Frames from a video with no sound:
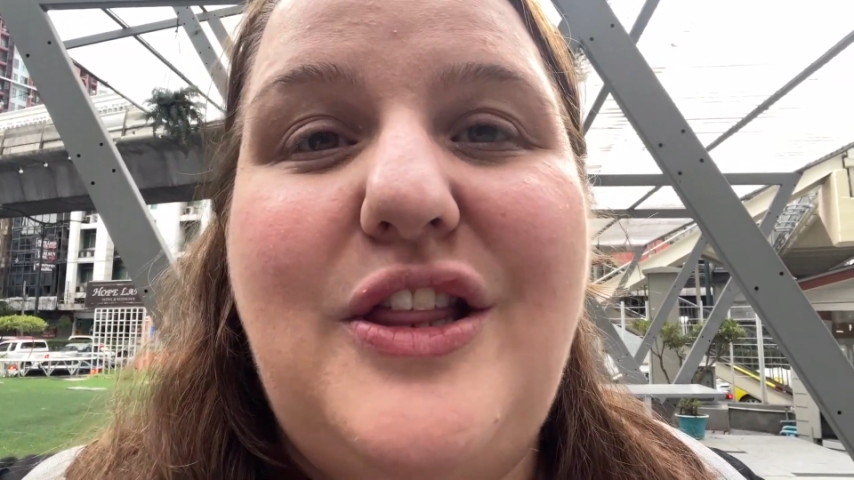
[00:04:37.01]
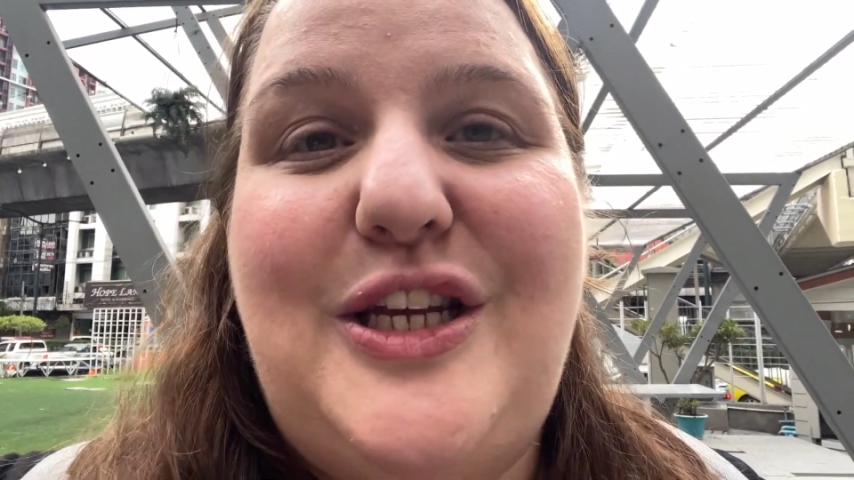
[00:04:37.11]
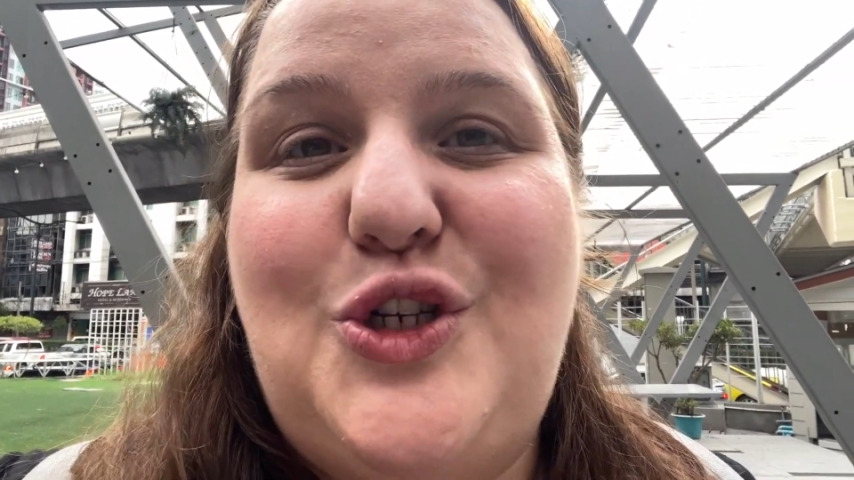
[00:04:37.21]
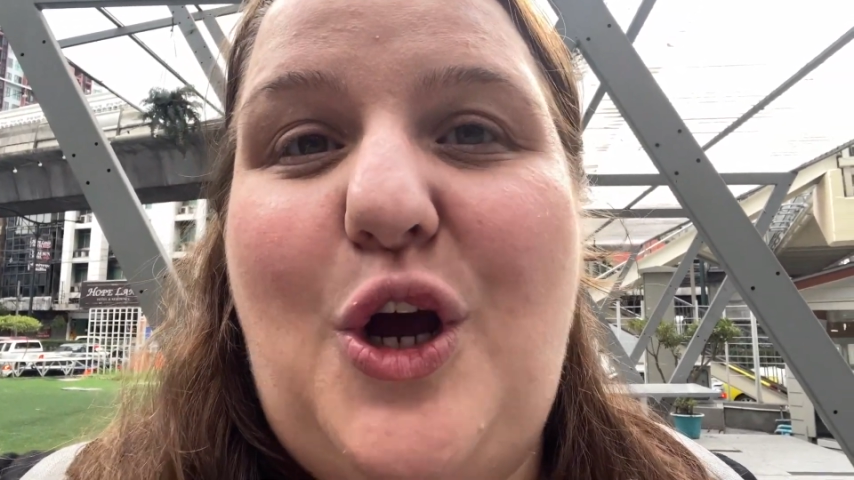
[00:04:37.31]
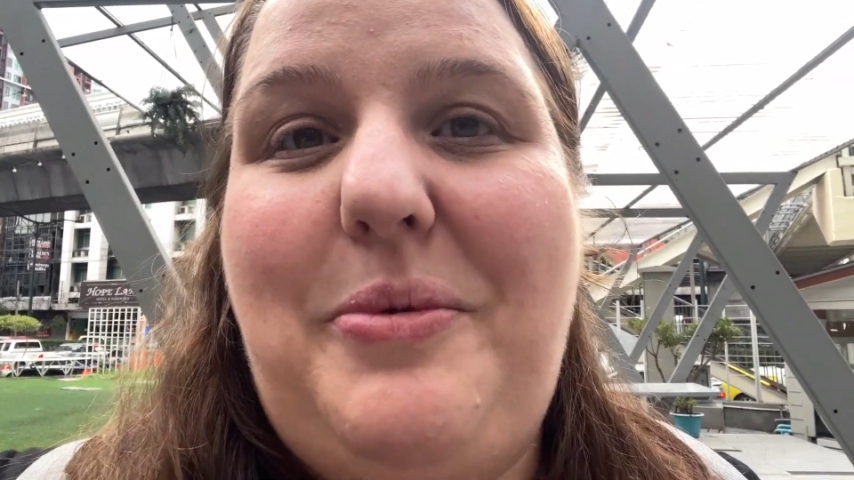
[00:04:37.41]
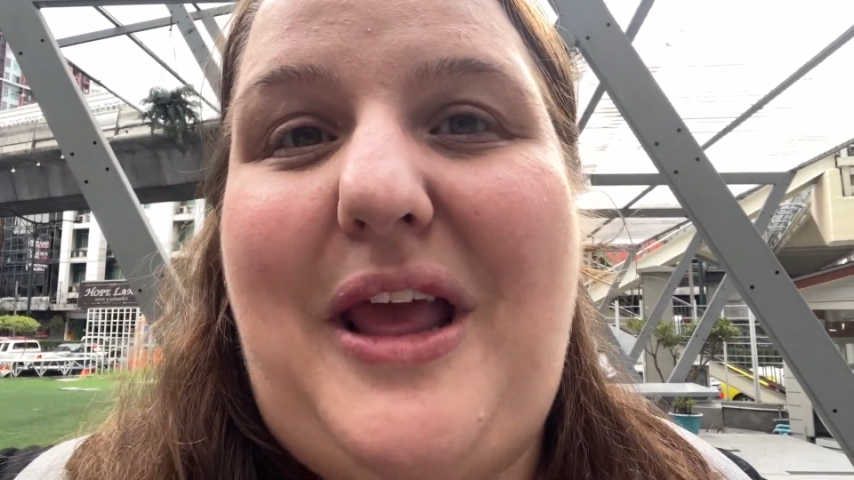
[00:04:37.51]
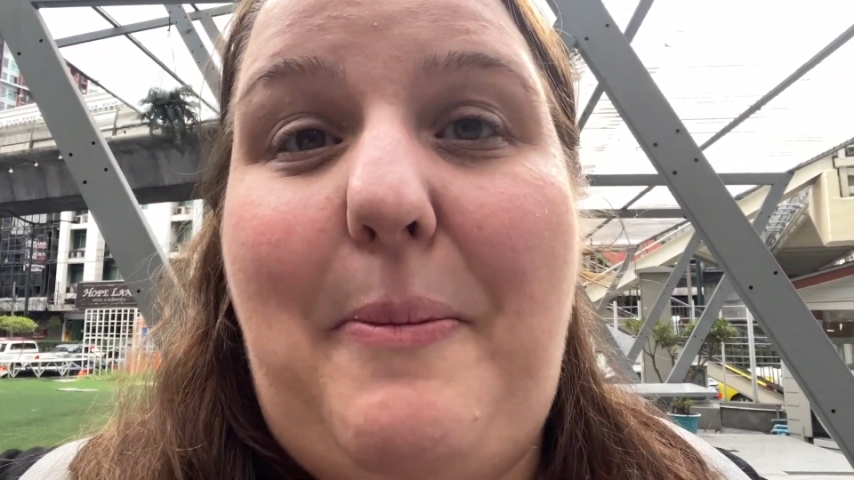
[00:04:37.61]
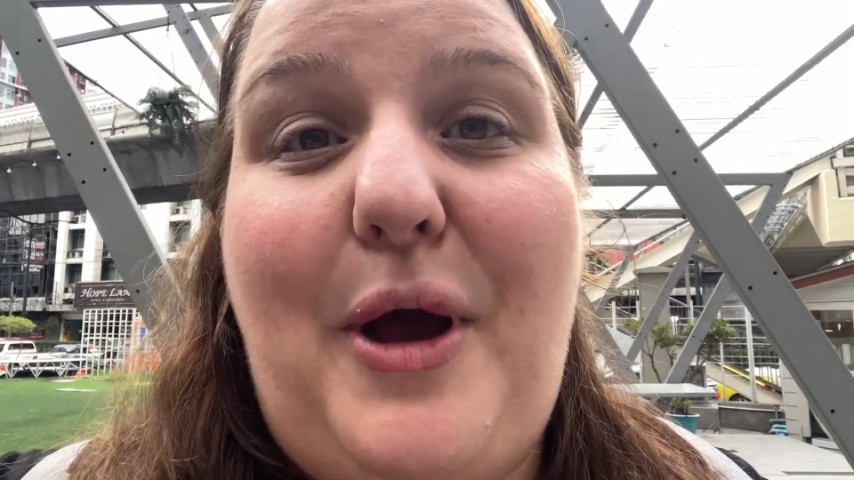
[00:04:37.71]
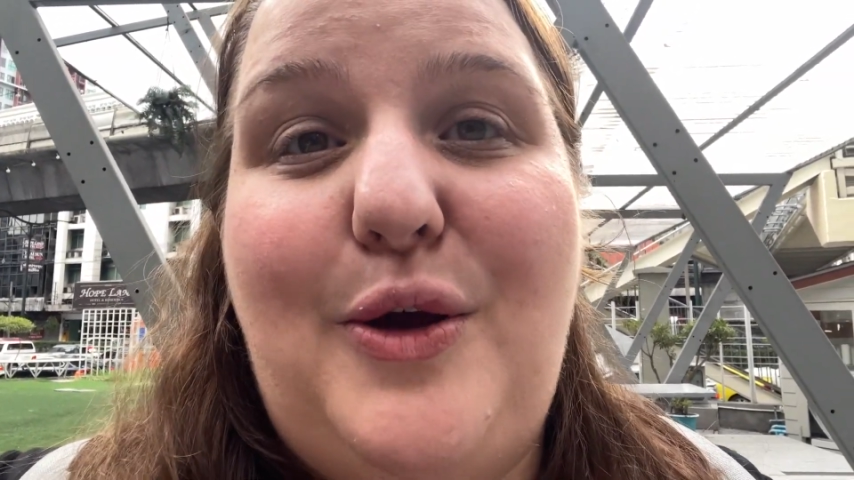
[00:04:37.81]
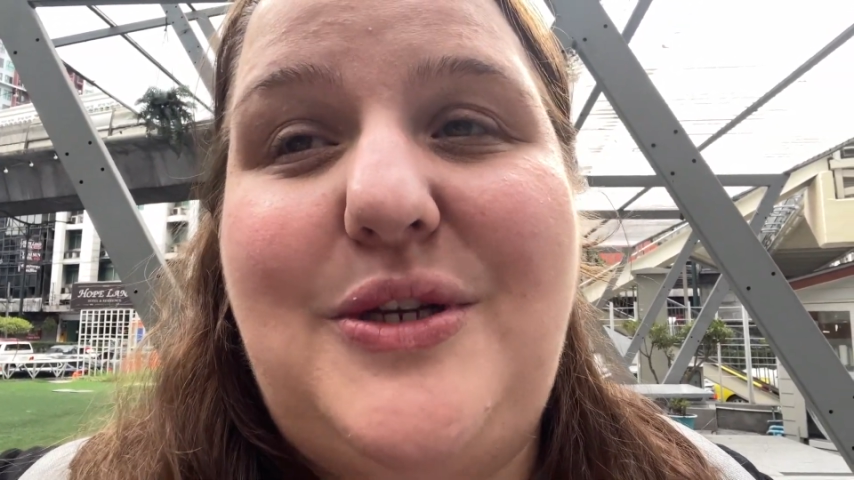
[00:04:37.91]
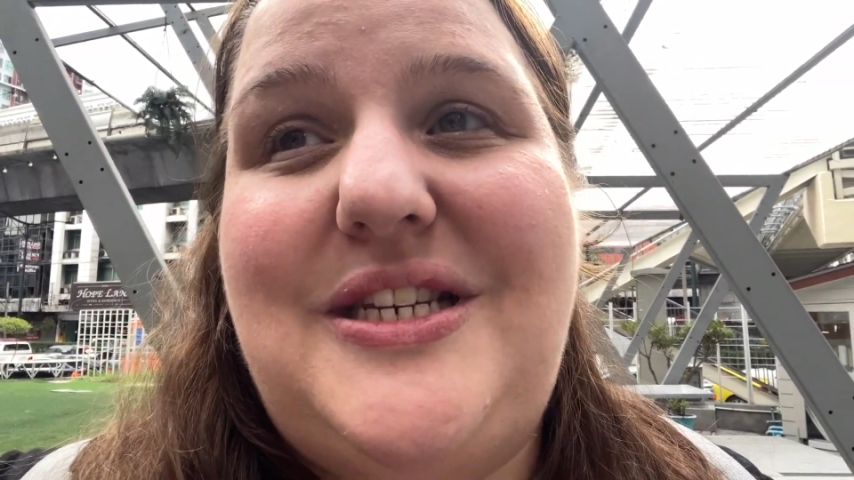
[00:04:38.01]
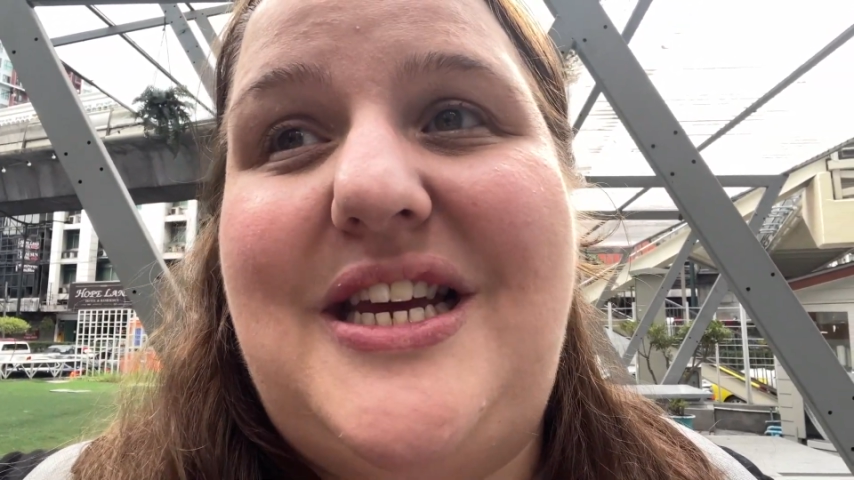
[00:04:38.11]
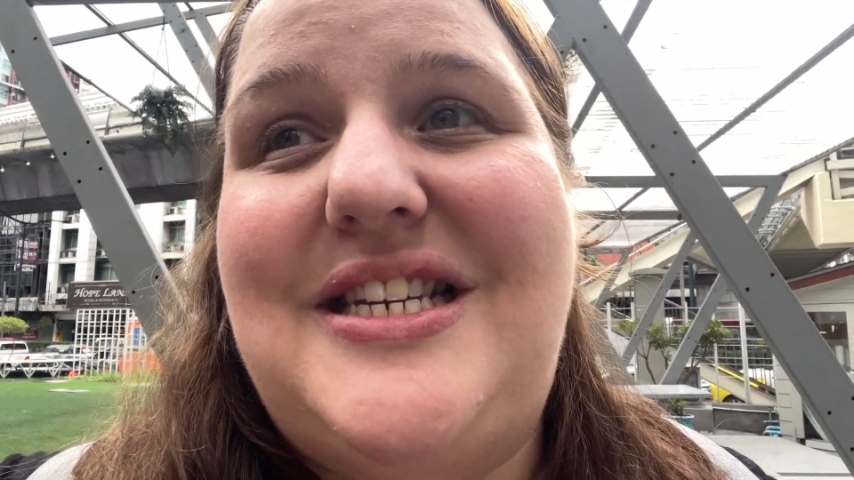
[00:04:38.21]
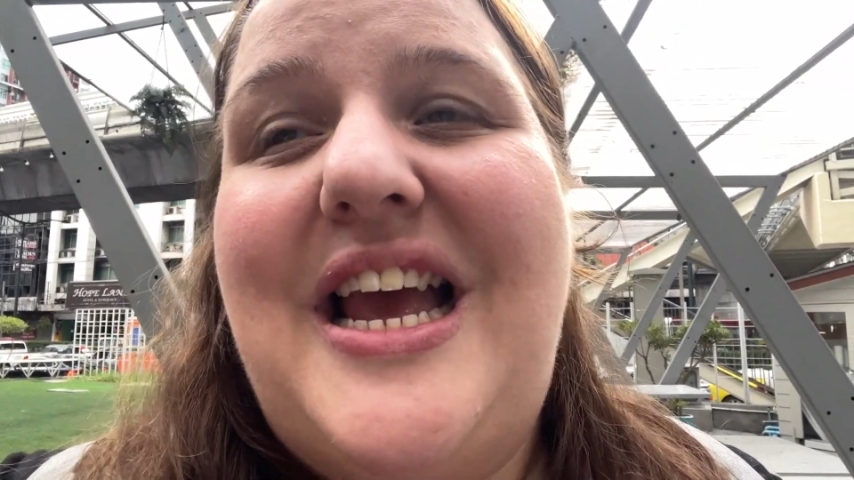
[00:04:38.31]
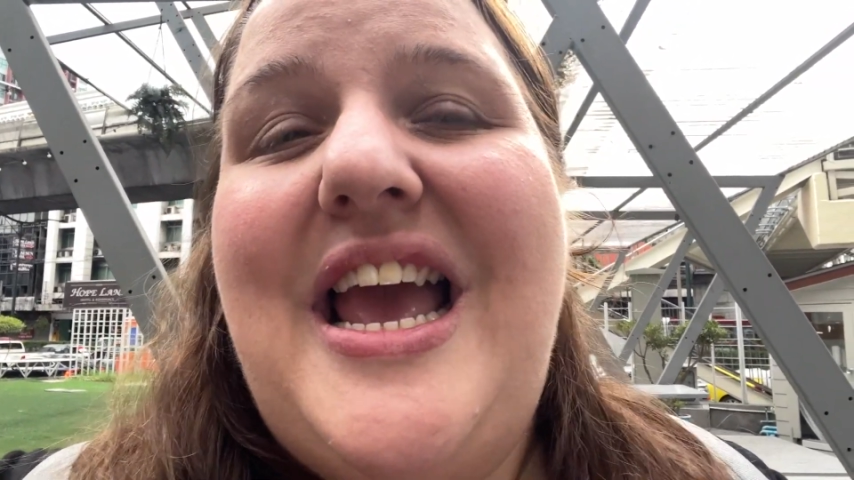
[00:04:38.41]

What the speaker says: of these jobs get posted.